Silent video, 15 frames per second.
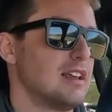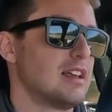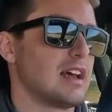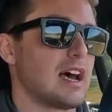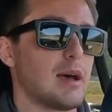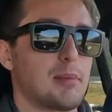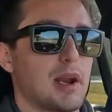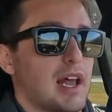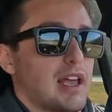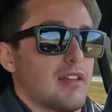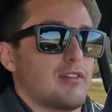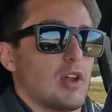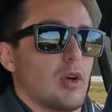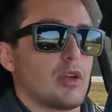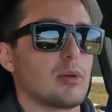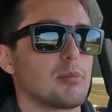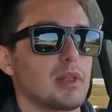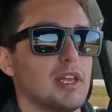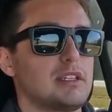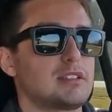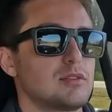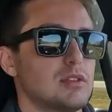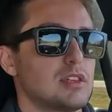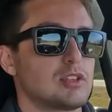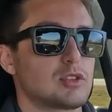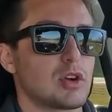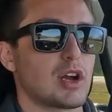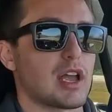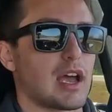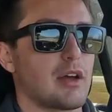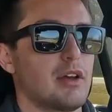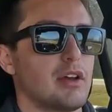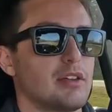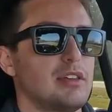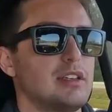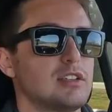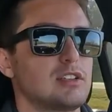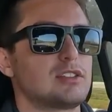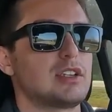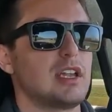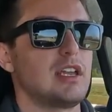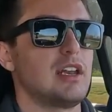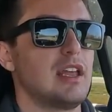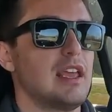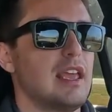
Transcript: But I have no complaints with the truck out here on the interstate.